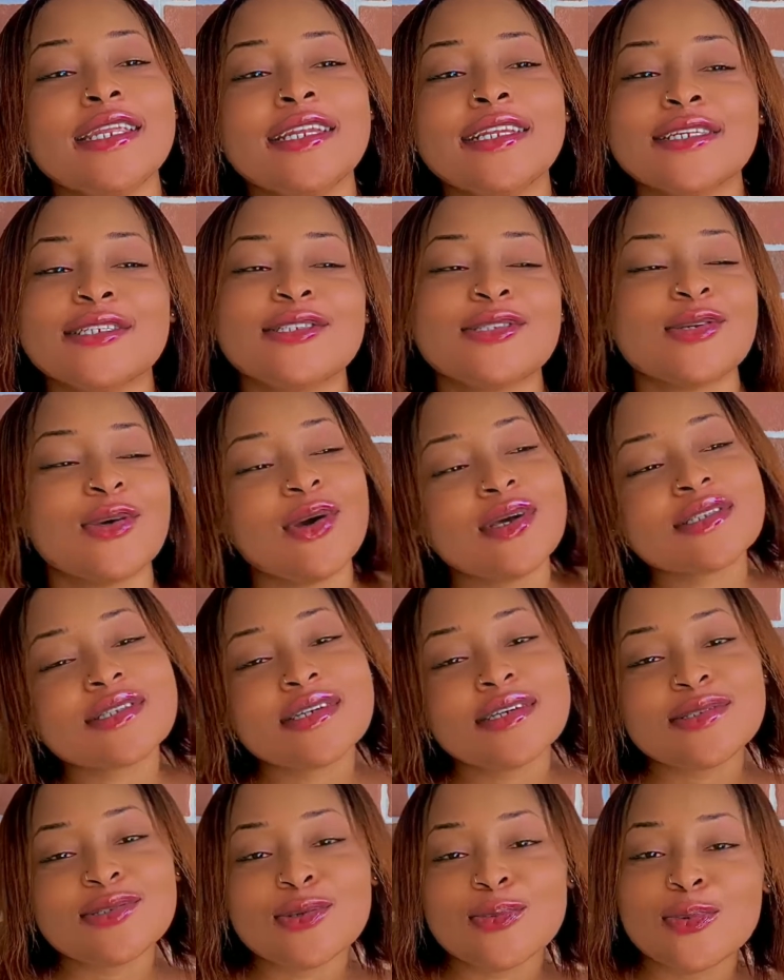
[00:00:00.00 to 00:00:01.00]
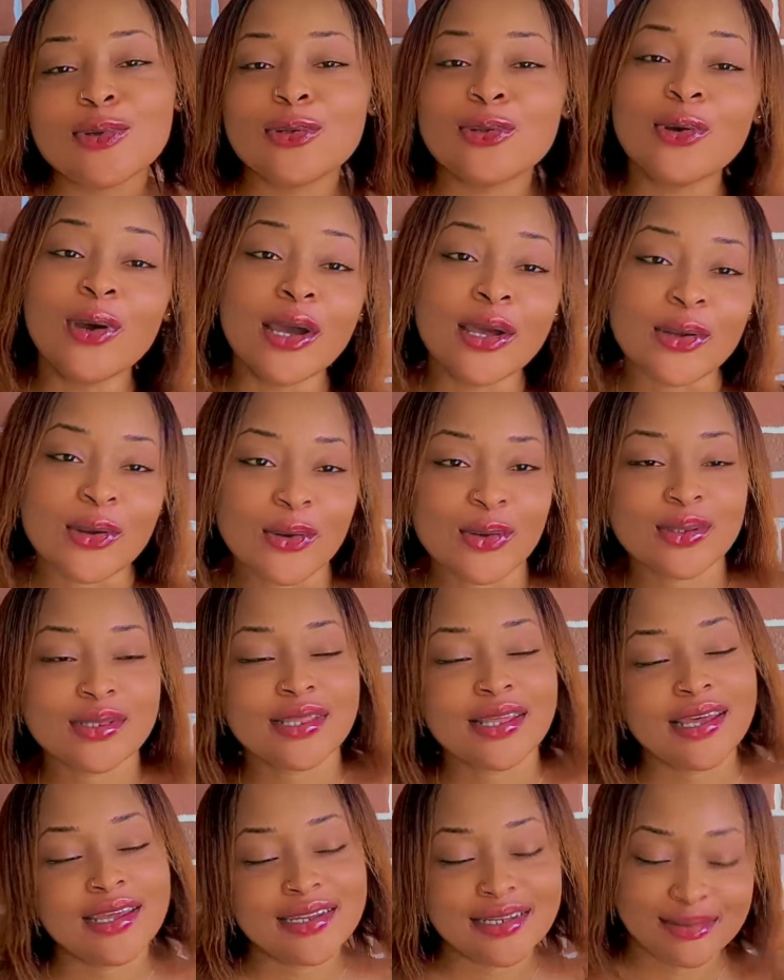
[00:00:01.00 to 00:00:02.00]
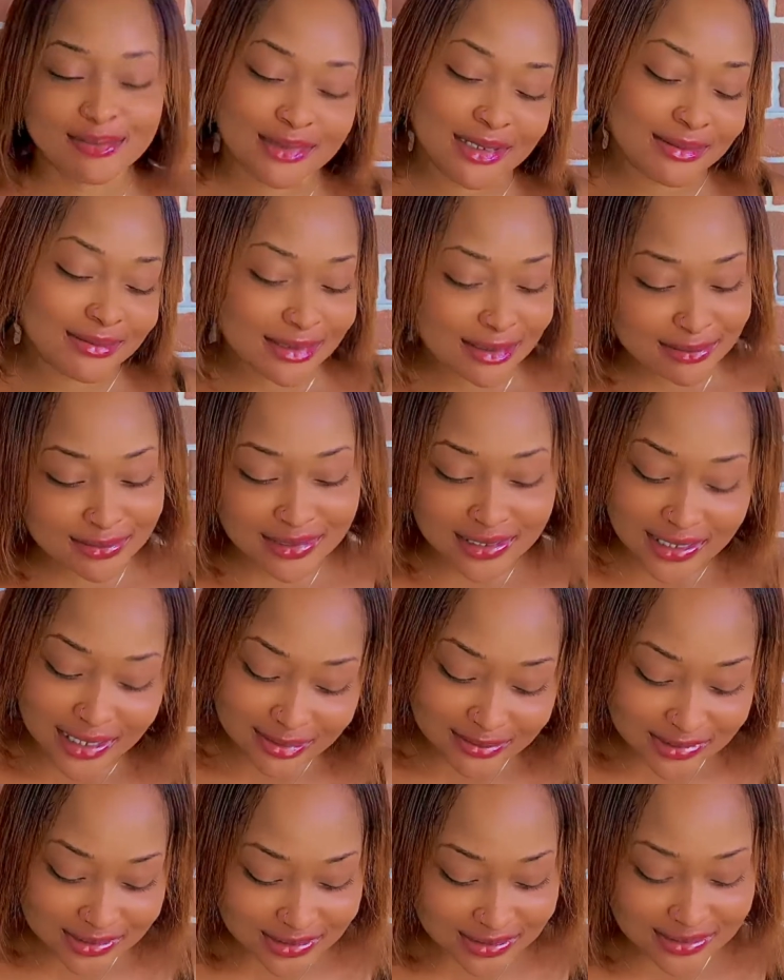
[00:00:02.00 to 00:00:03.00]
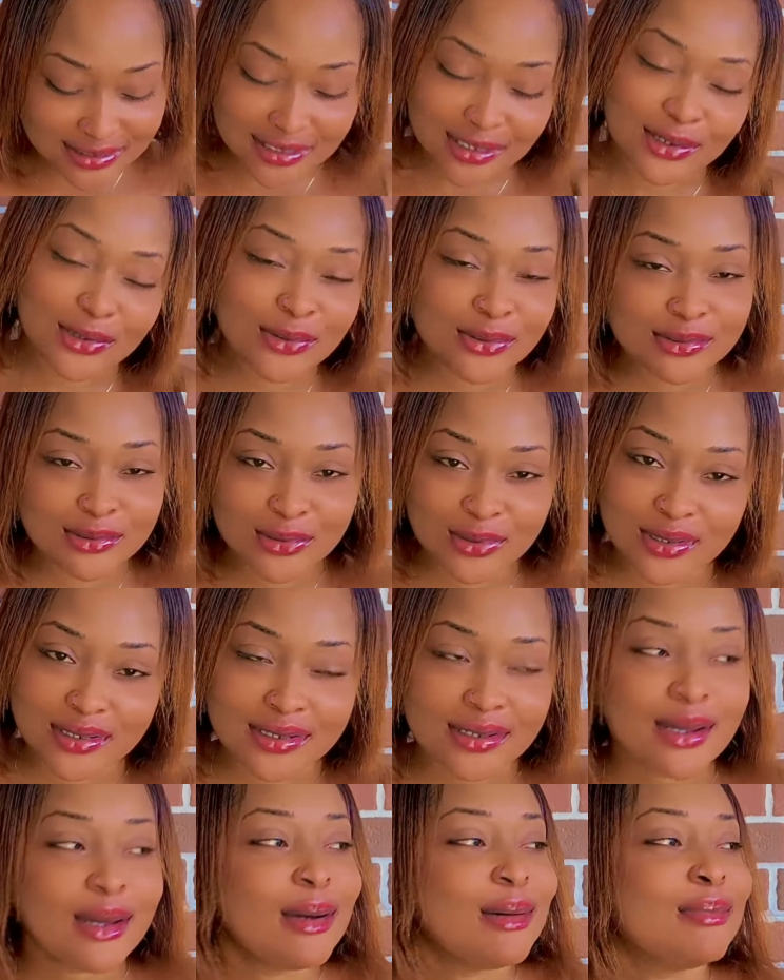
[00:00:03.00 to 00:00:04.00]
in his songs there's Sobolo and all that and blah blah blah. I mean, a whole lot.